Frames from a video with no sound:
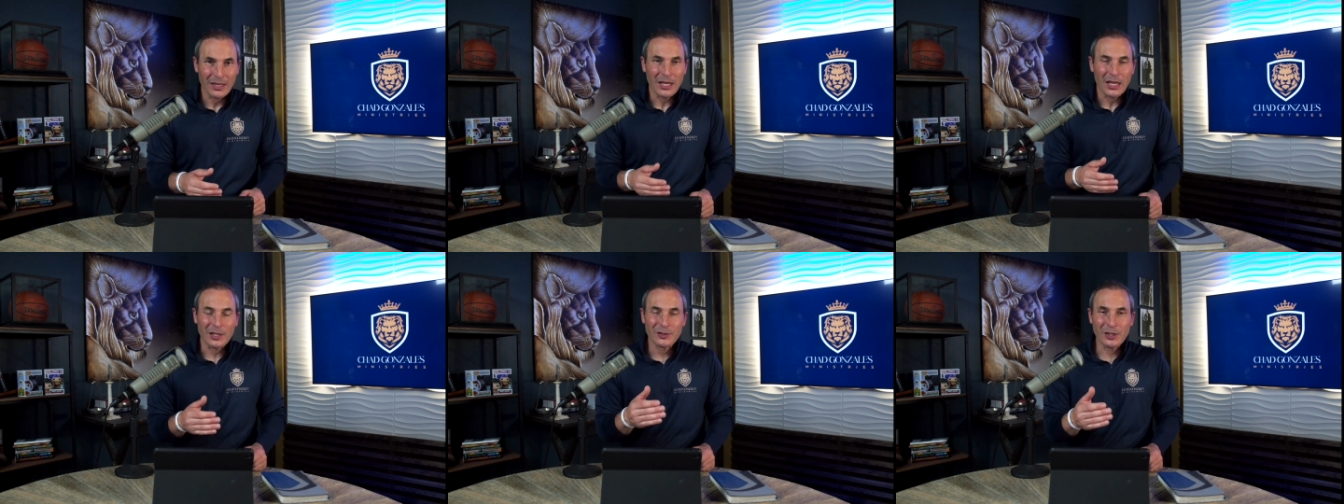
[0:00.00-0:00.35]

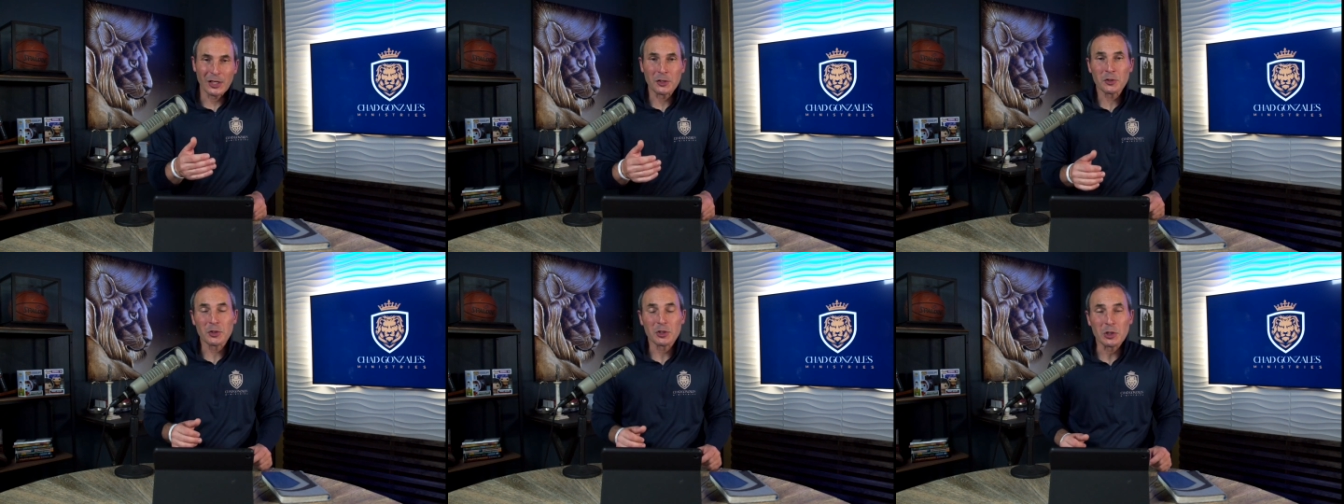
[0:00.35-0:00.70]

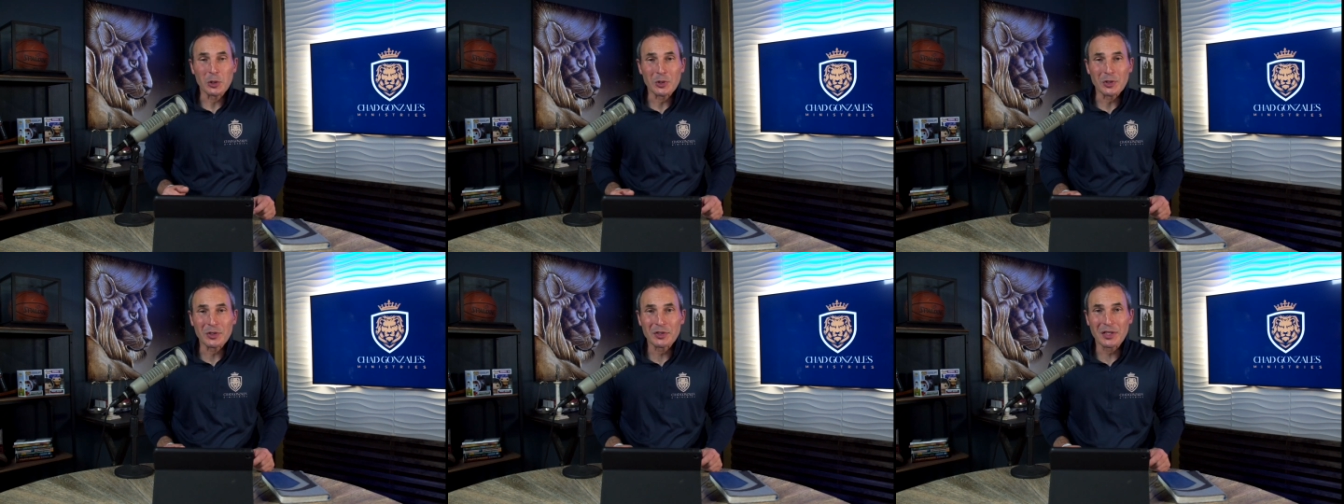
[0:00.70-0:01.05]
Essentially,
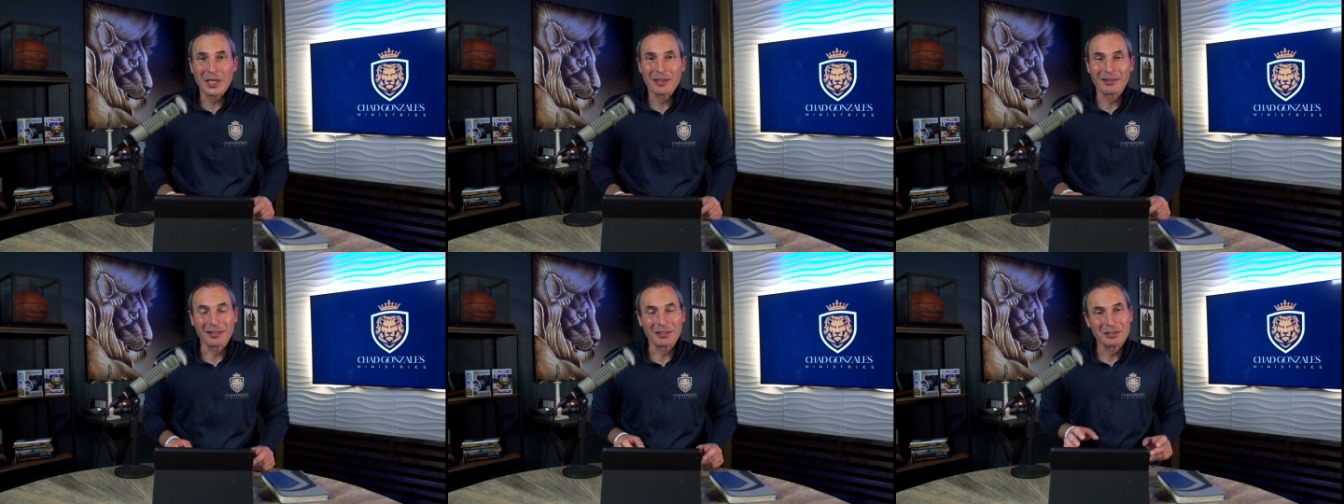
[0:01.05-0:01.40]
you could
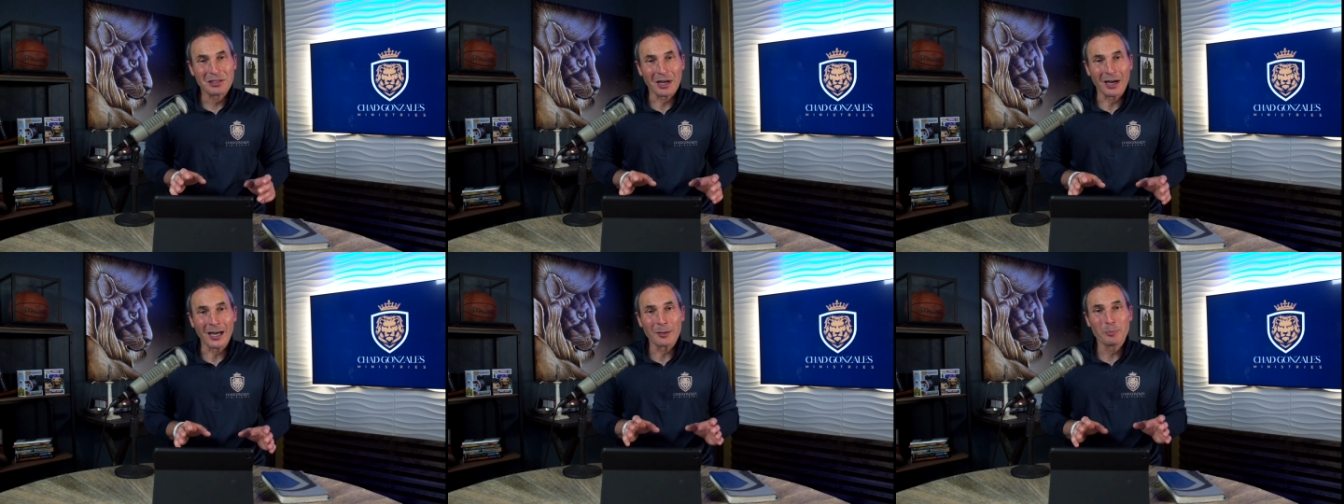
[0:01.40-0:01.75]
say that
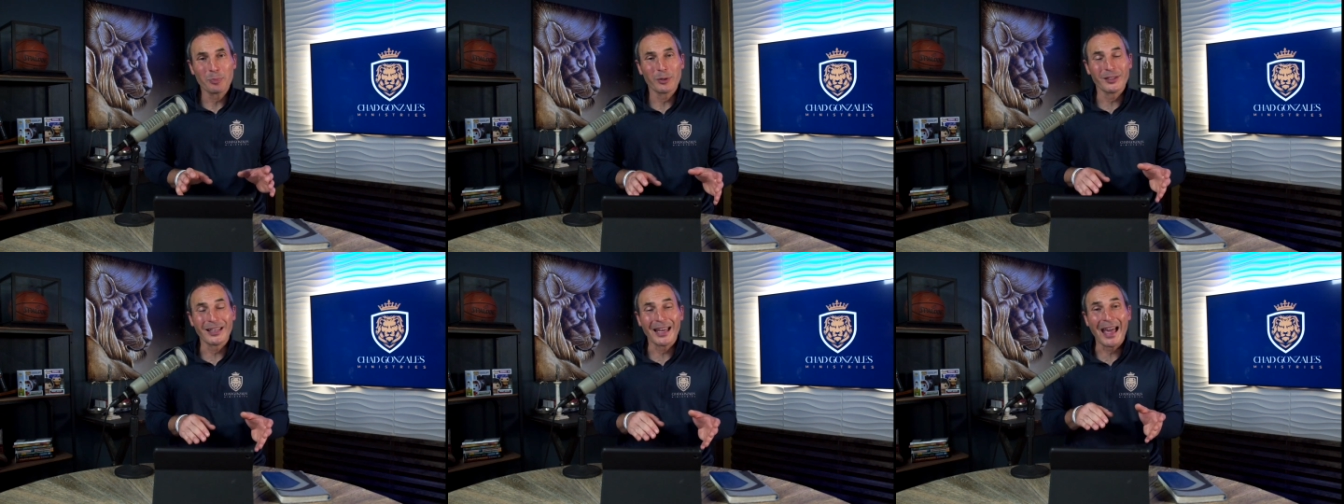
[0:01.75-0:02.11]
God
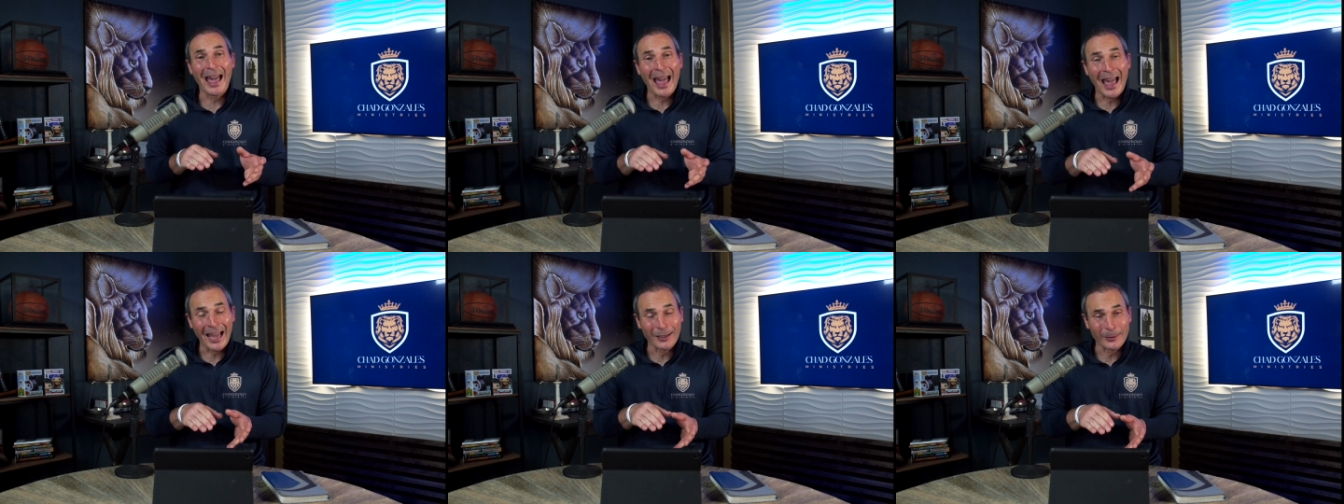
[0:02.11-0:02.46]
put
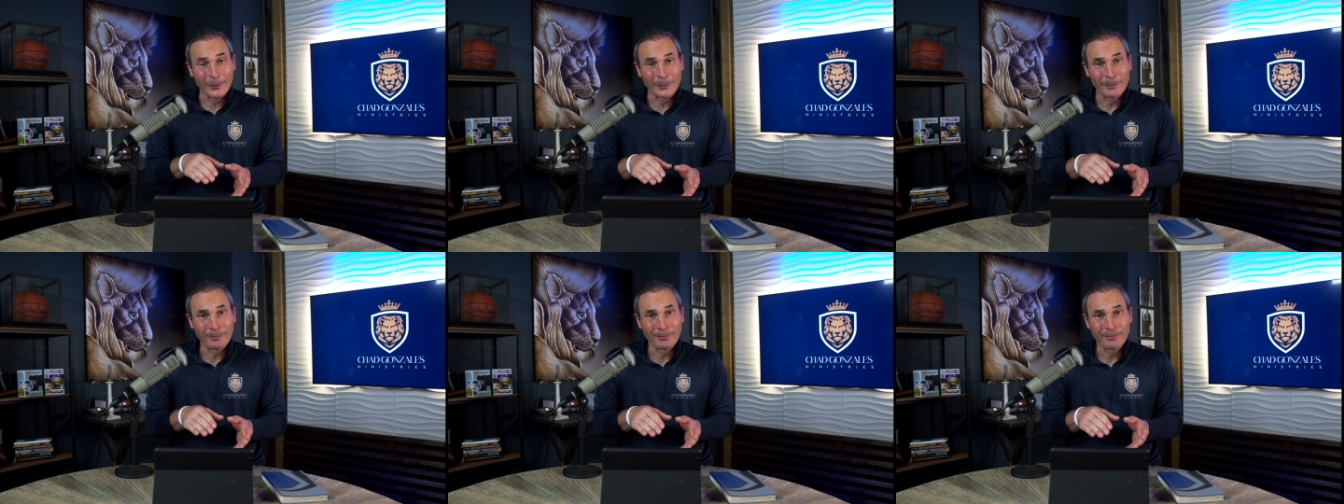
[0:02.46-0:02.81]

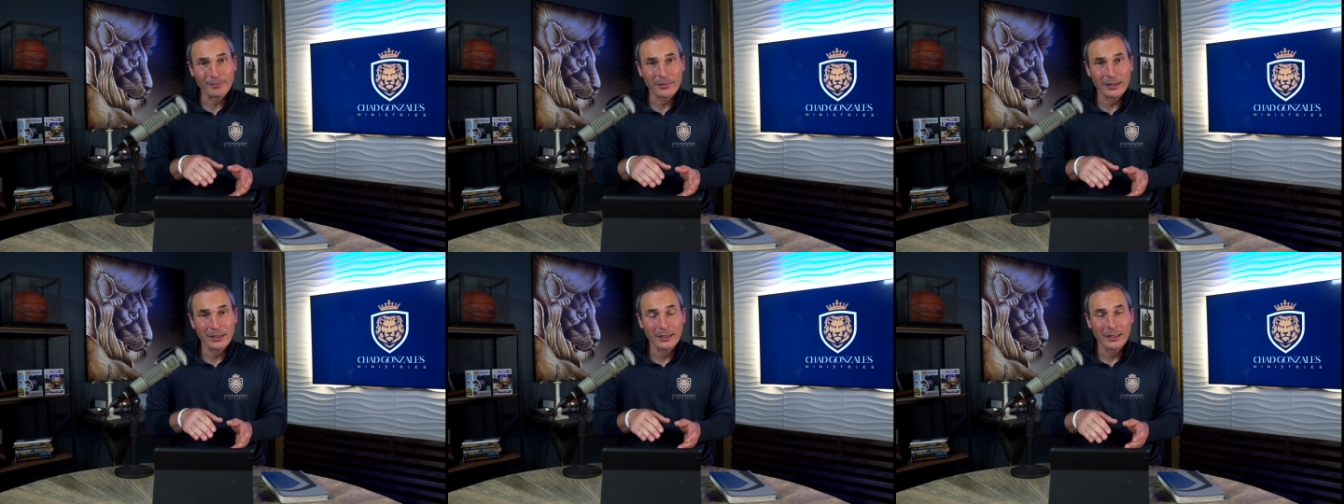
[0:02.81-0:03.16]
Adam
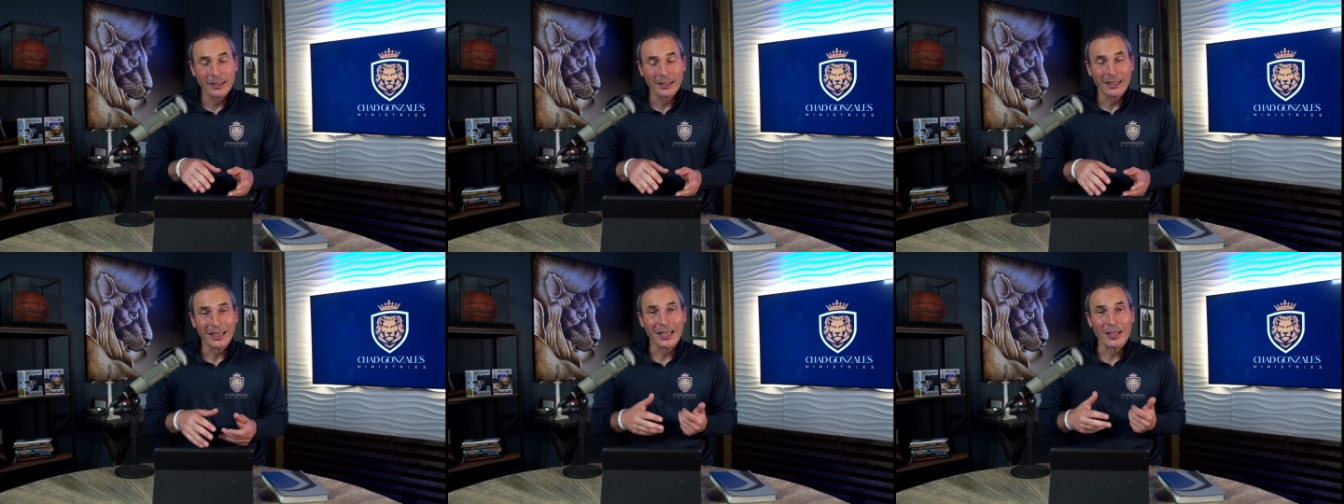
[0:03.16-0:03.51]

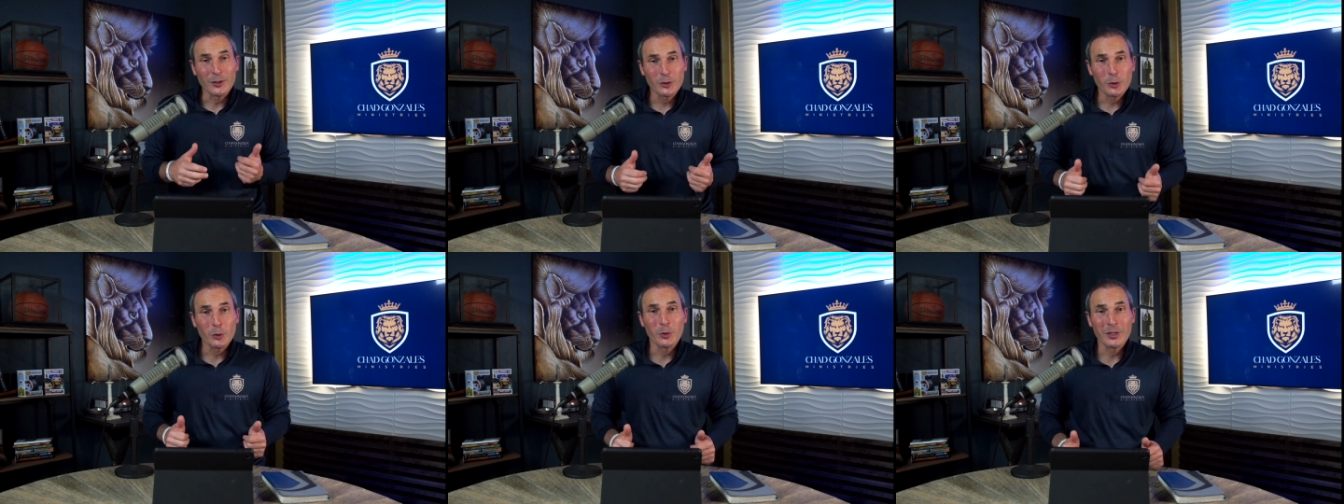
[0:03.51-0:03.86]

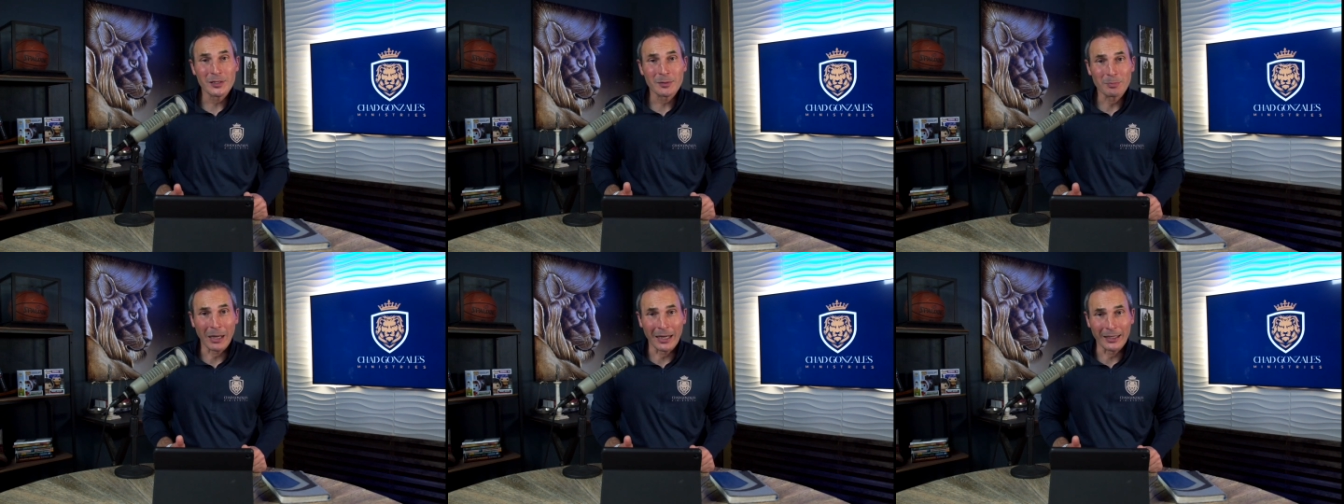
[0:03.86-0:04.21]
into
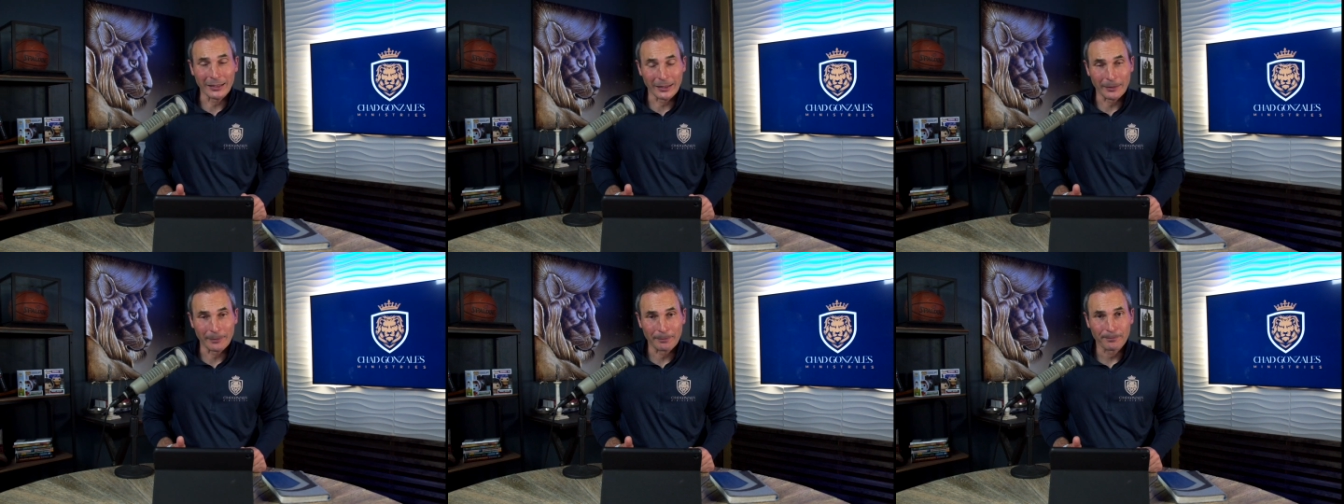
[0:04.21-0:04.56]
his
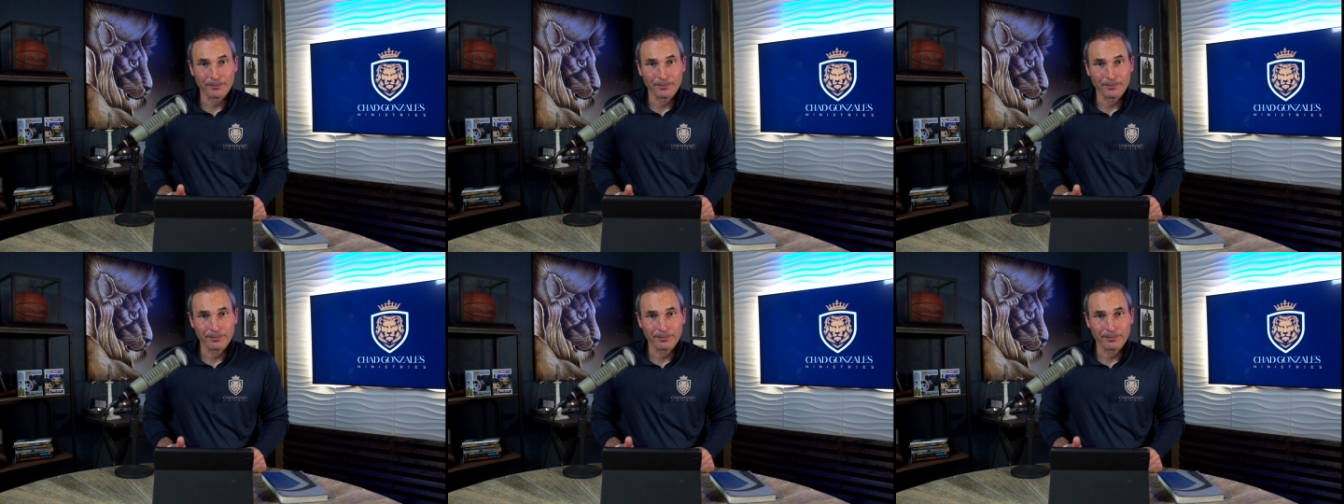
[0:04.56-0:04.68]
body.